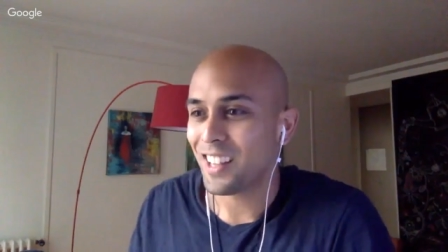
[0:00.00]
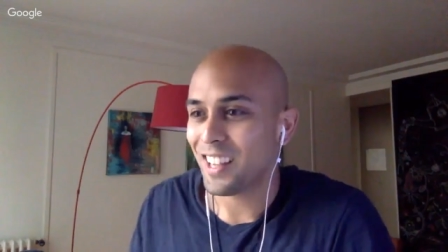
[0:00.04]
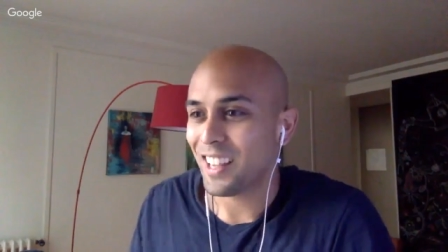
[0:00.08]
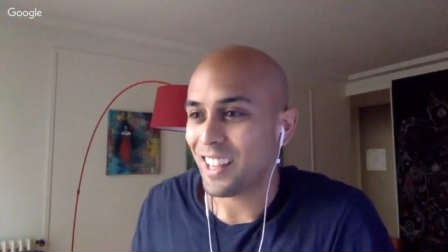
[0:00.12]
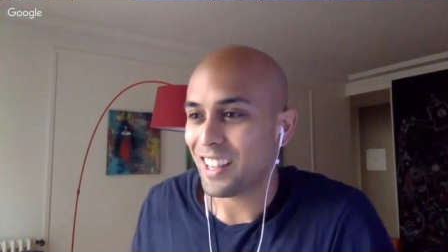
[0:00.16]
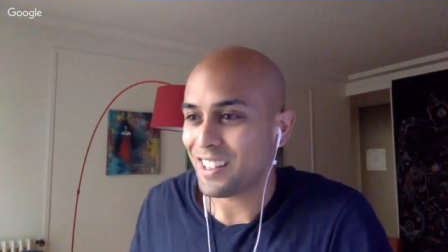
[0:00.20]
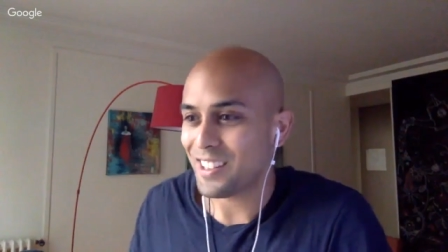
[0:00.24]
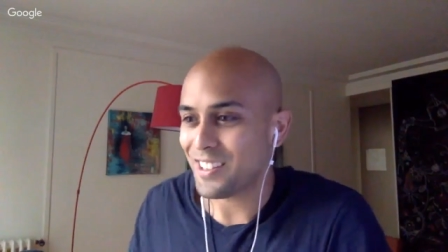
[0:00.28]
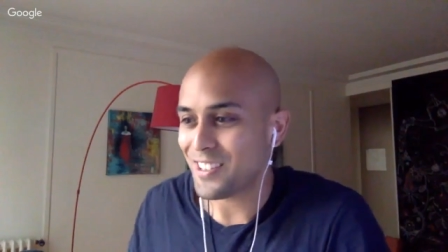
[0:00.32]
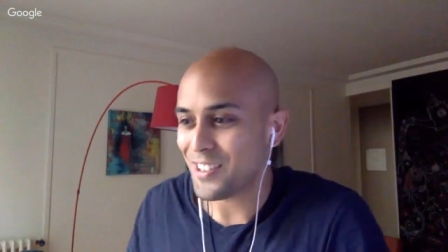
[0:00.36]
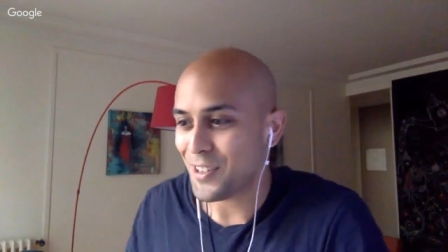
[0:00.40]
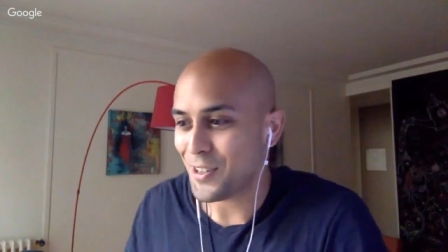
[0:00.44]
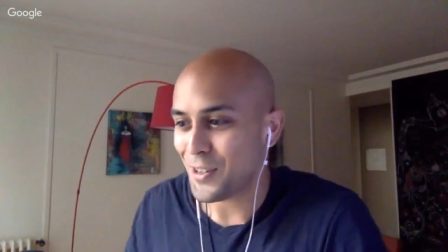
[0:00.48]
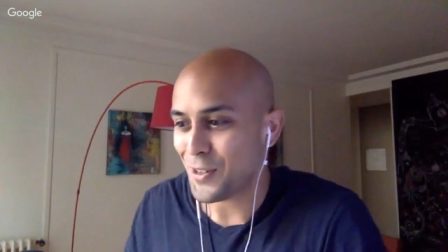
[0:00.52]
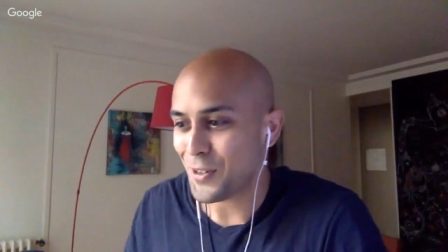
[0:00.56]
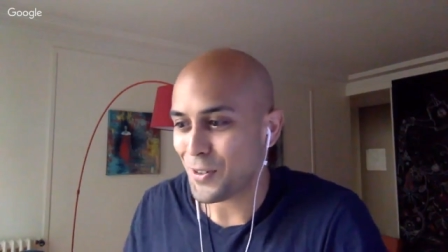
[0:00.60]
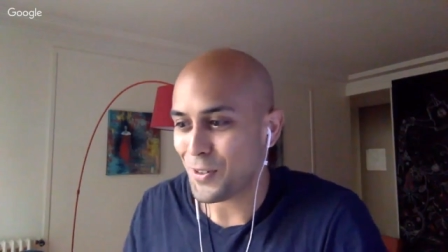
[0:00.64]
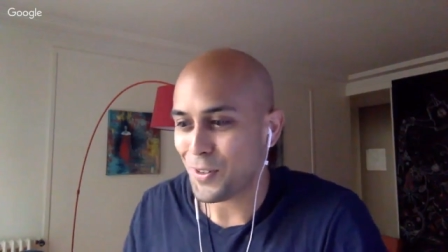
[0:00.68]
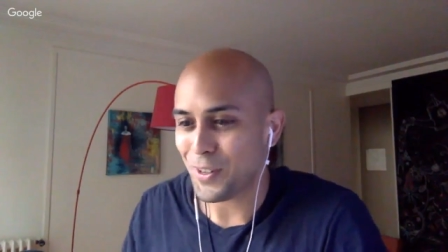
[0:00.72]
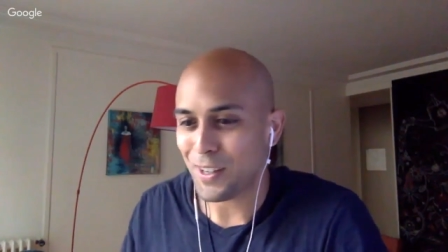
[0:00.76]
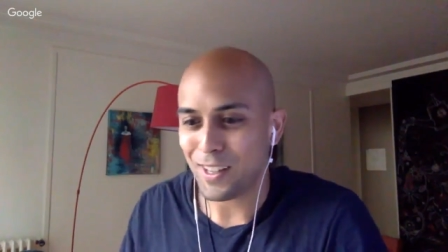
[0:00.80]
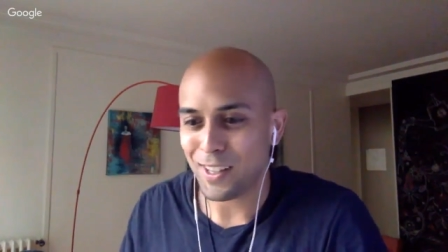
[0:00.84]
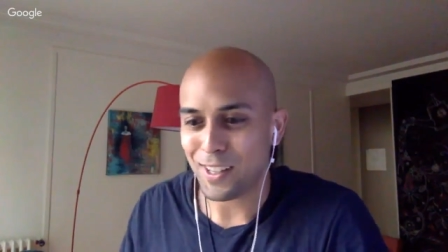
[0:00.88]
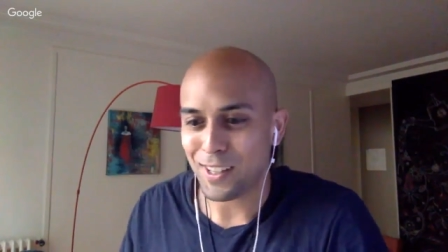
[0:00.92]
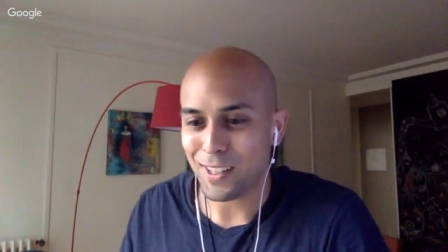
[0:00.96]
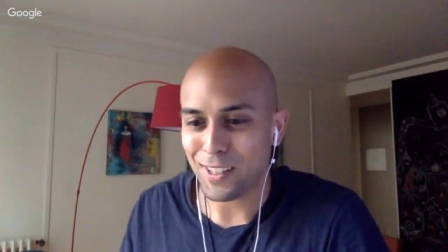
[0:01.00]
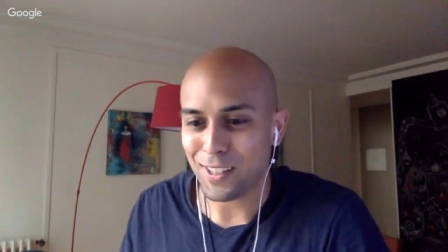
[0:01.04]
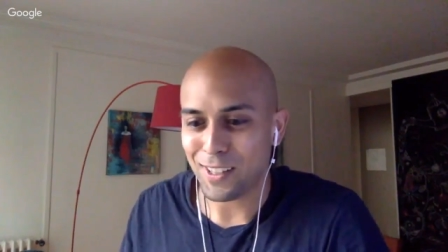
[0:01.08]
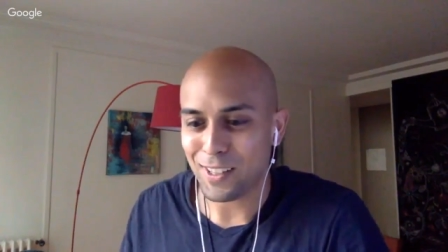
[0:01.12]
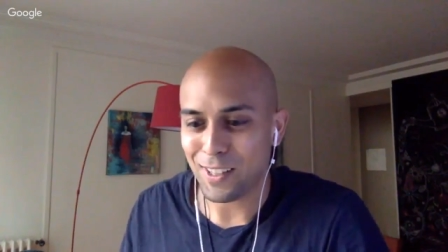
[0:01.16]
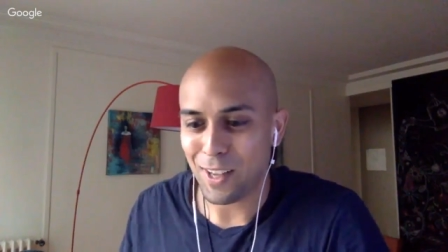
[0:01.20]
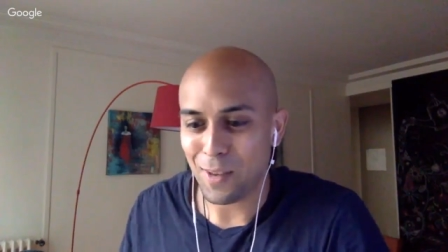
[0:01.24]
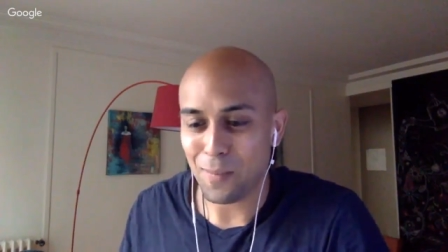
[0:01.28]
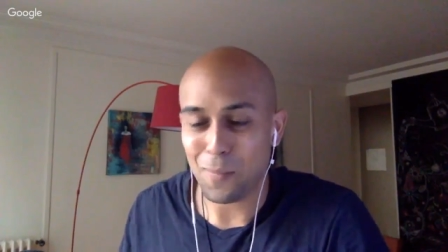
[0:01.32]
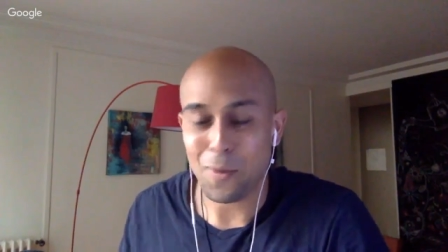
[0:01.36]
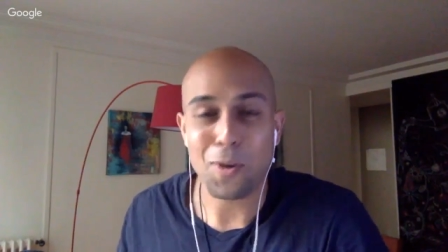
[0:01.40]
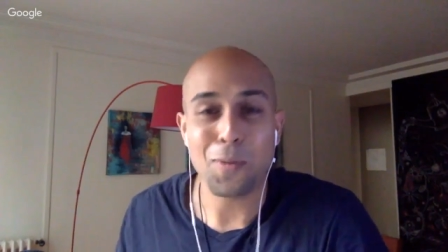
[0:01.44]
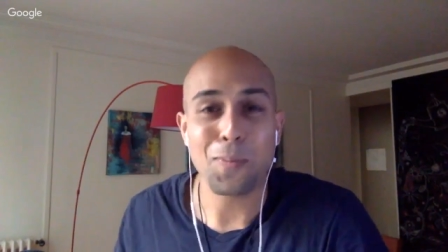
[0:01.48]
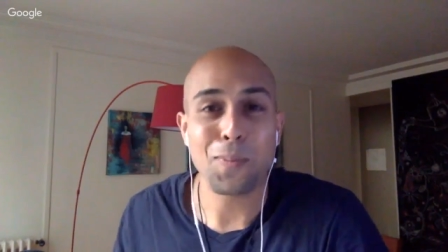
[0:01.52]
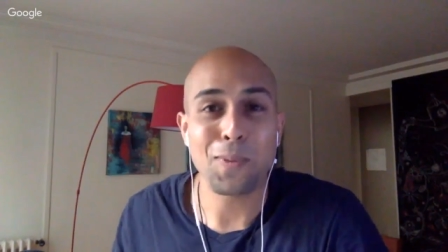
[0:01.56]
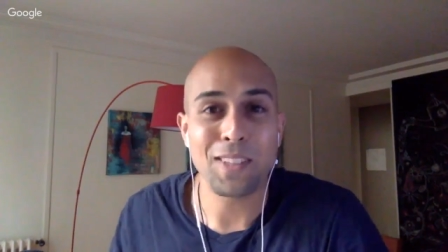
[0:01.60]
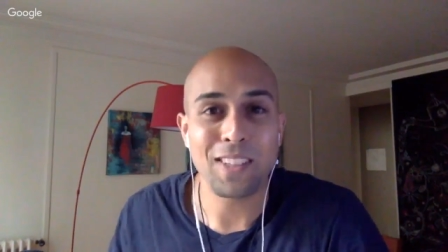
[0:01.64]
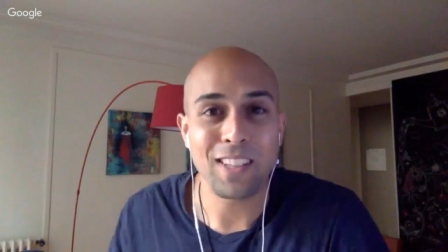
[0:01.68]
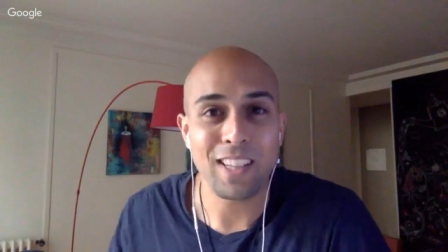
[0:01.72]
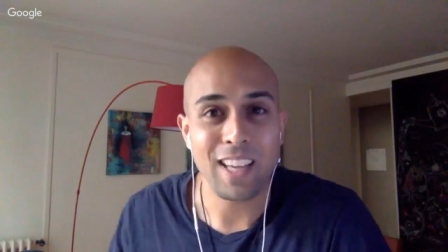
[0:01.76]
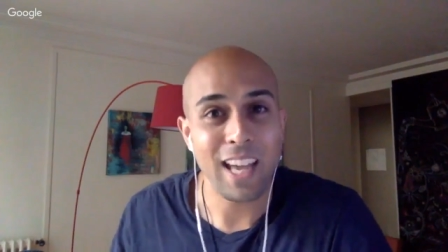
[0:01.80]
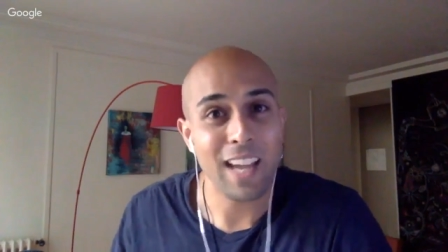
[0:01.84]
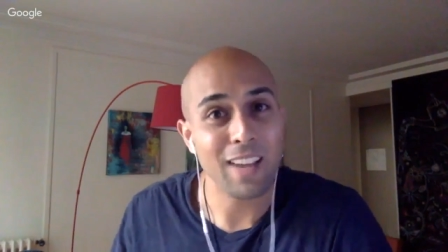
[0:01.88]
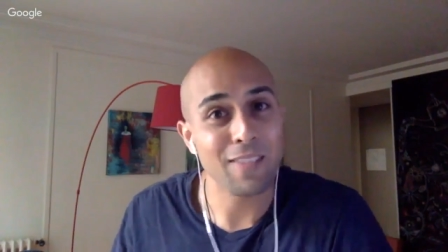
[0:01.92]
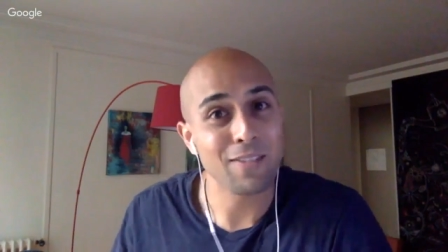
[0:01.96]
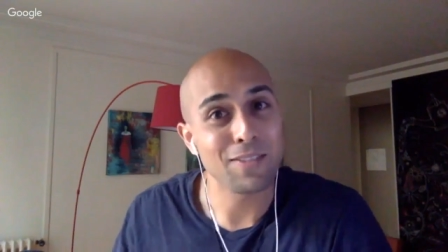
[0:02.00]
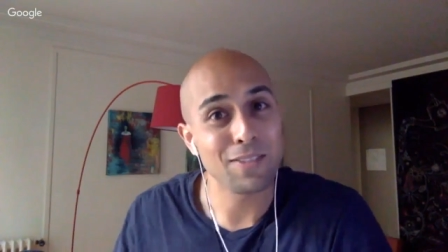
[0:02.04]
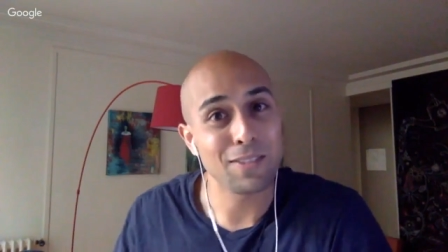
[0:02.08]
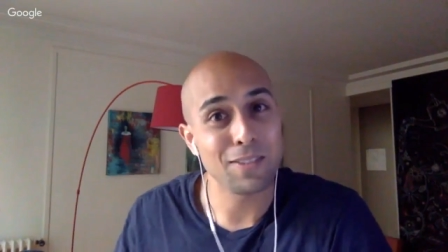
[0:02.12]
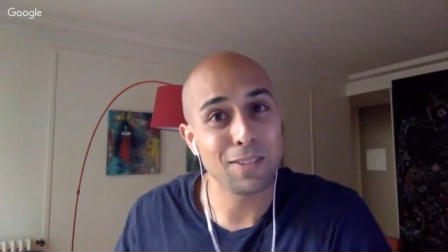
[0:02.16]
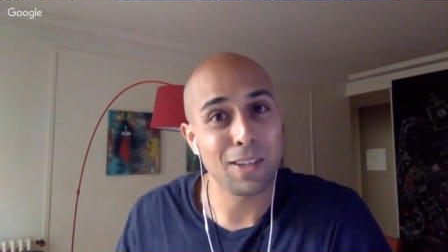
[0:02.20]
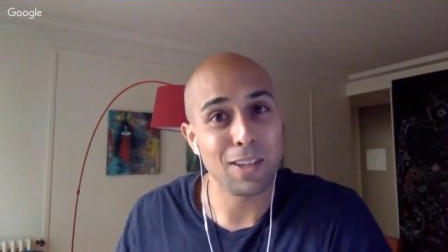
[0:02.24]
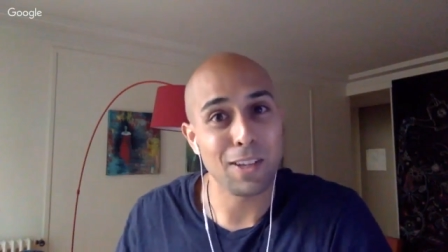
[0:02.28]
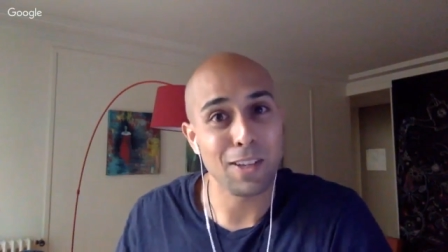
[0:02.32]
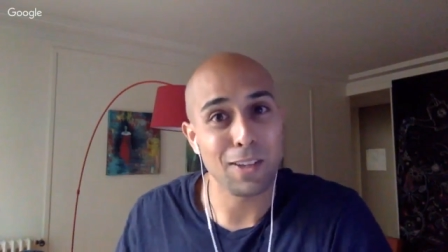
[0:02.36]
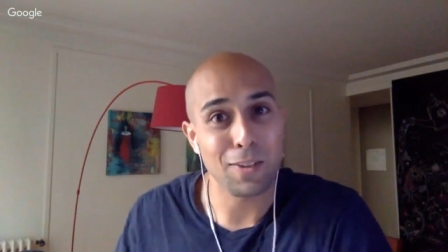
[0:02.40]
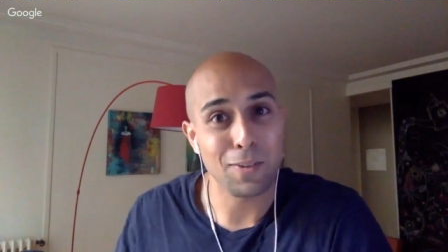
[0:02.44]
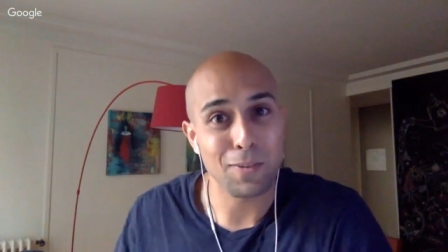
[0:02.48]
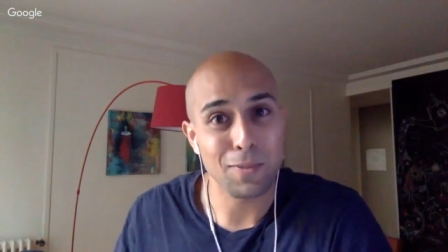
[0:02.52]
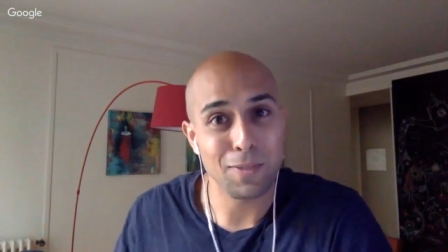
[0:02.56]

And so uh, I'm hoping to have uh,